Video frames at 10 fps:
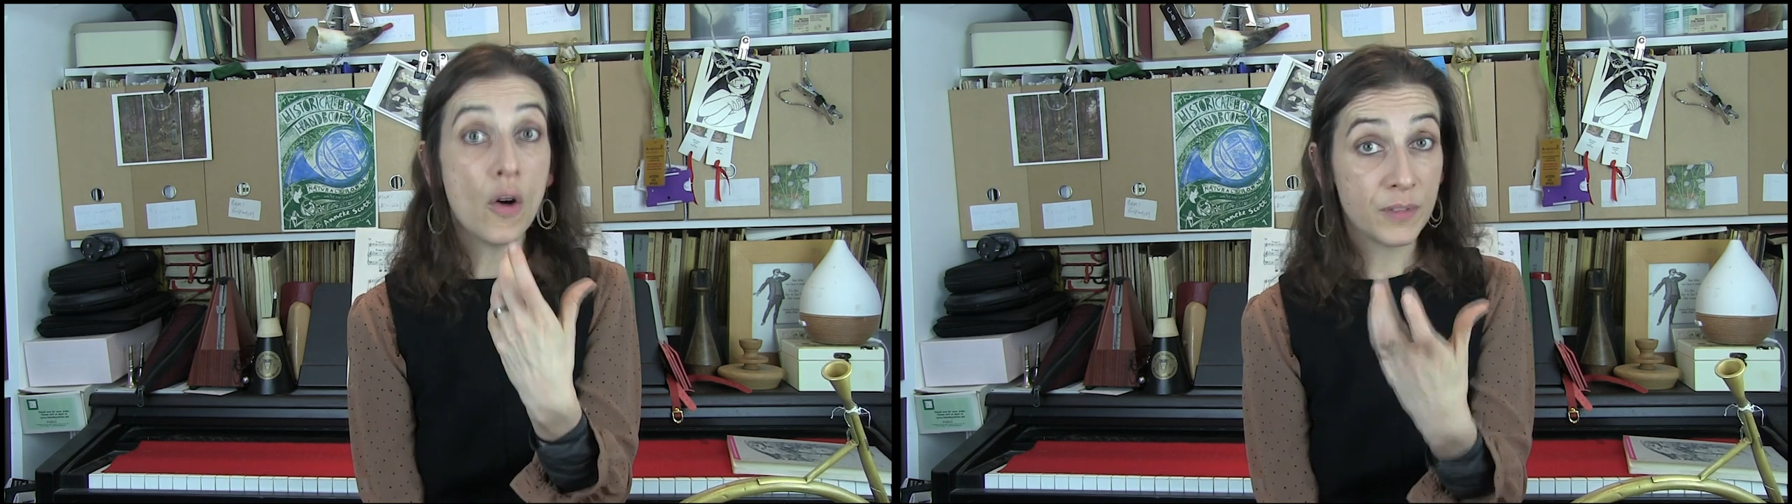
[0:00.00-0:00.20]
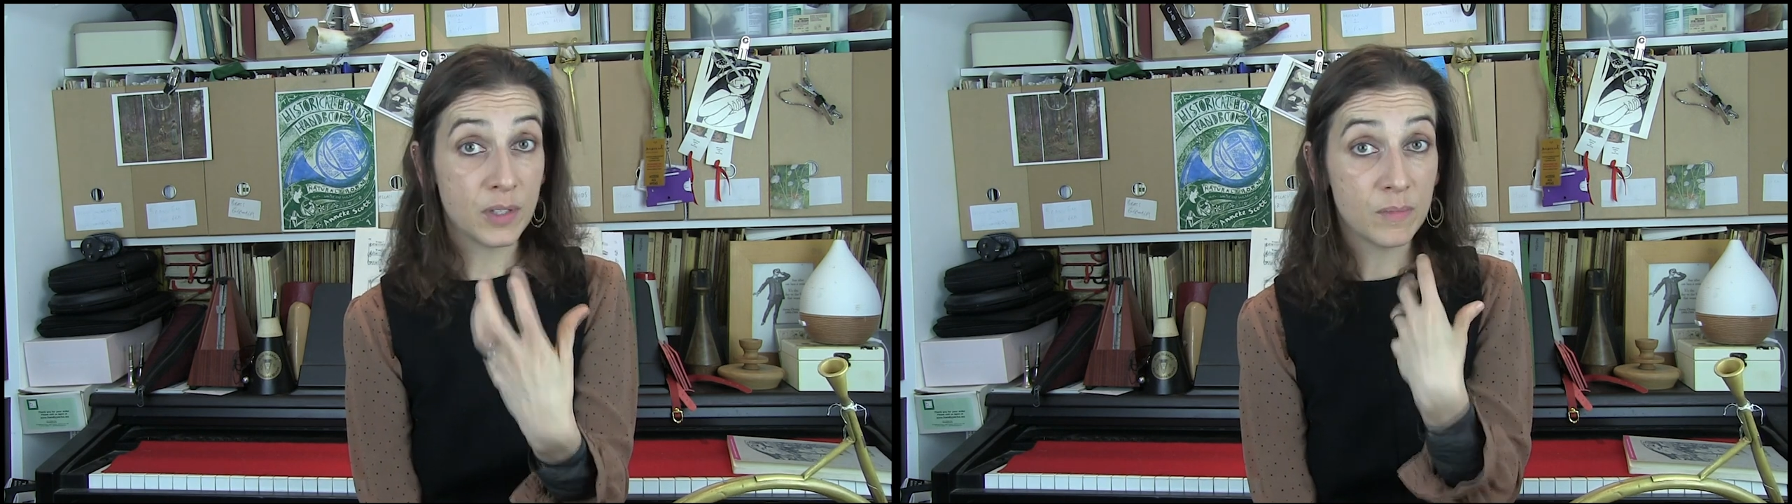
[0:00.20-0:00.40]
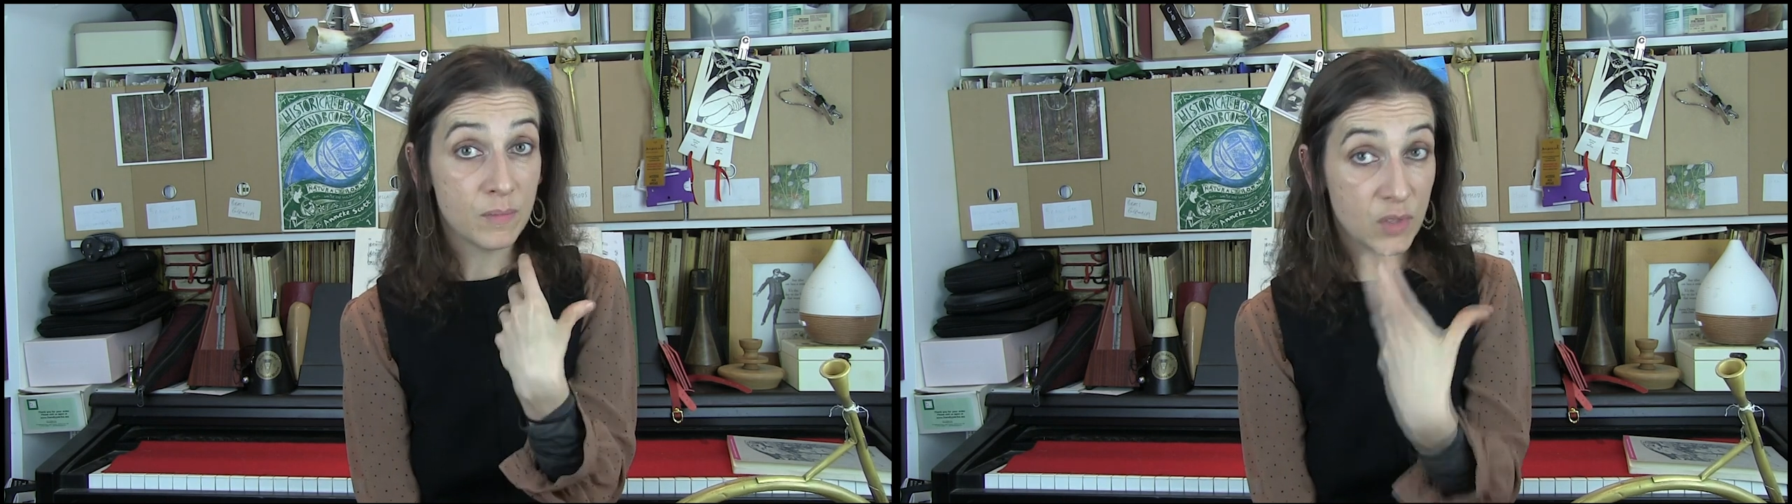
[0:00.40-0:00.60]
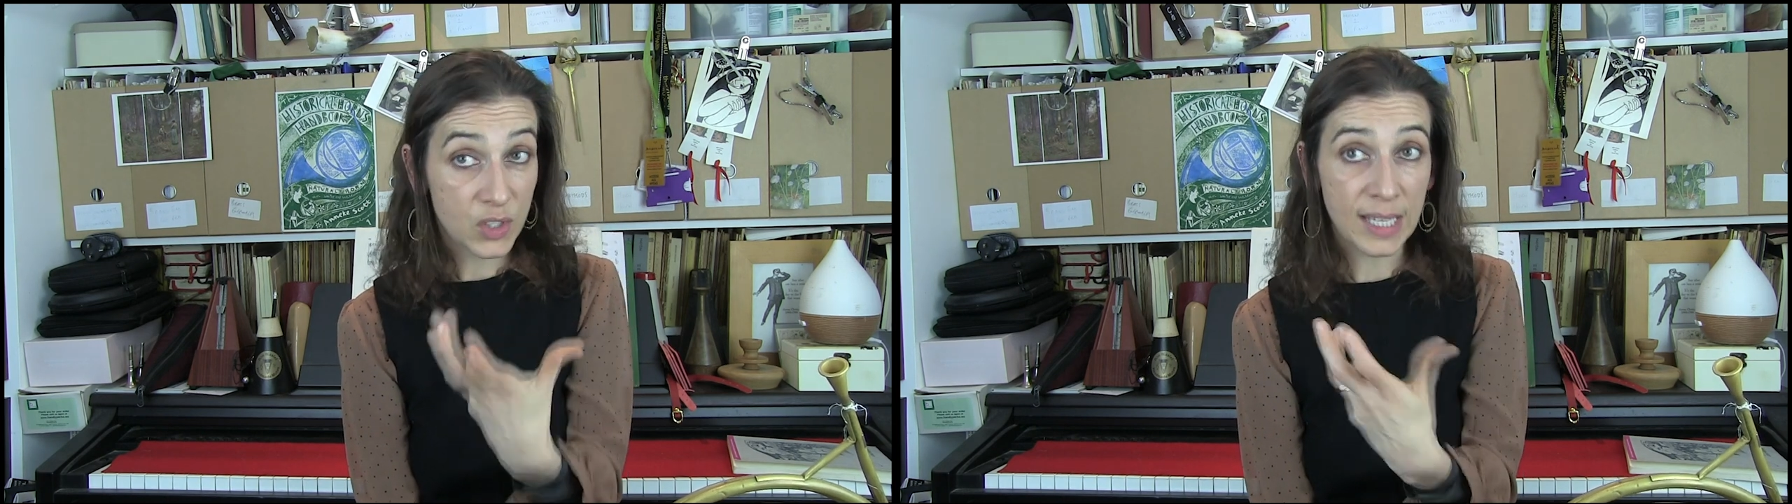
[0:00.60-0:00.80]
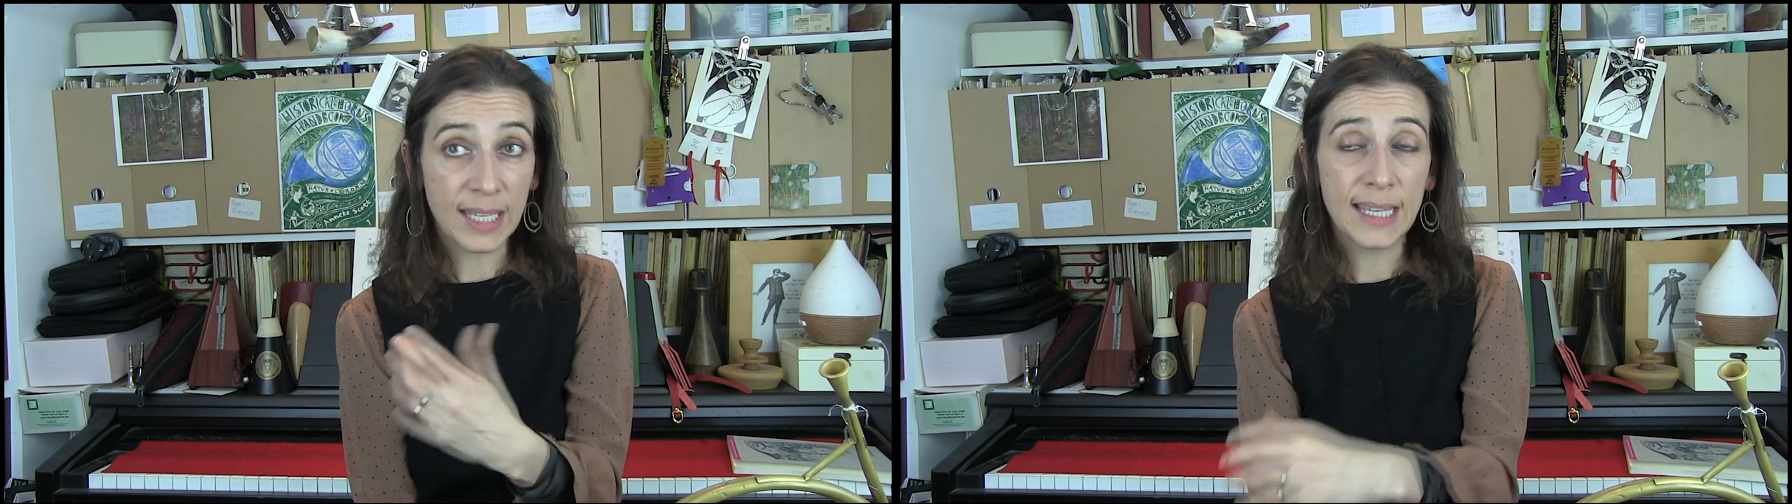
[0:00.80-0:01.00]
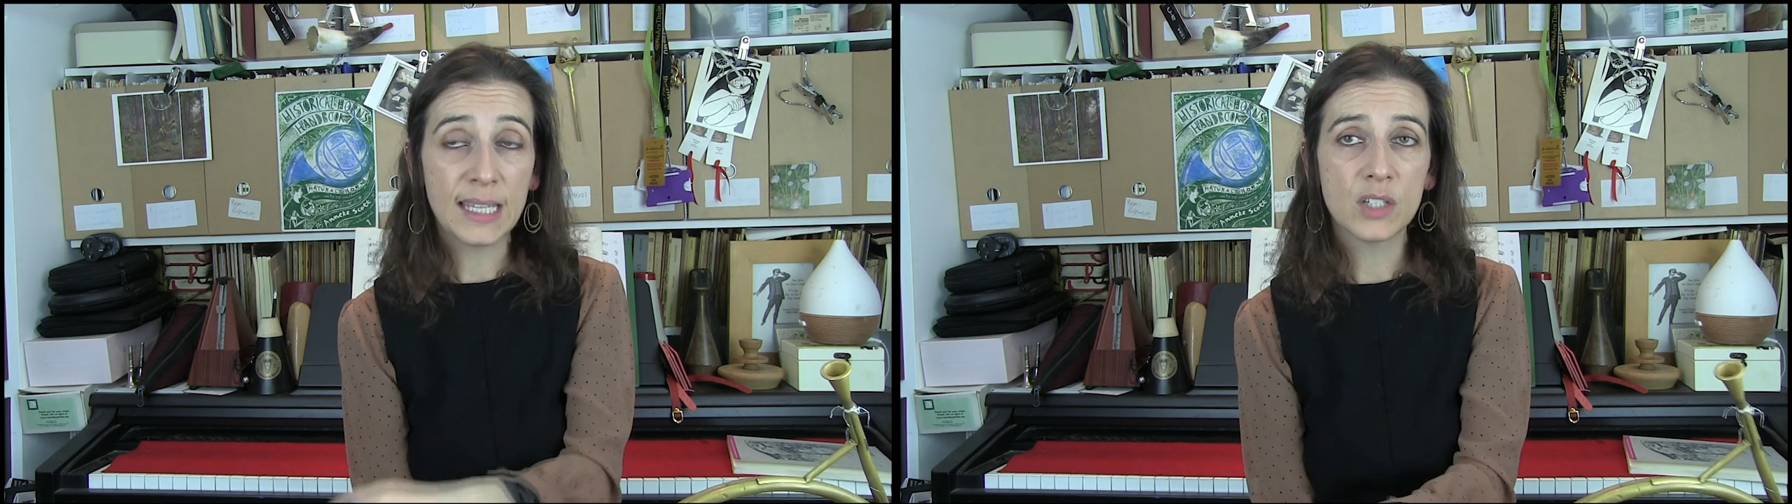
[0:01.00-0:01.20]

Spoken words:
Often singing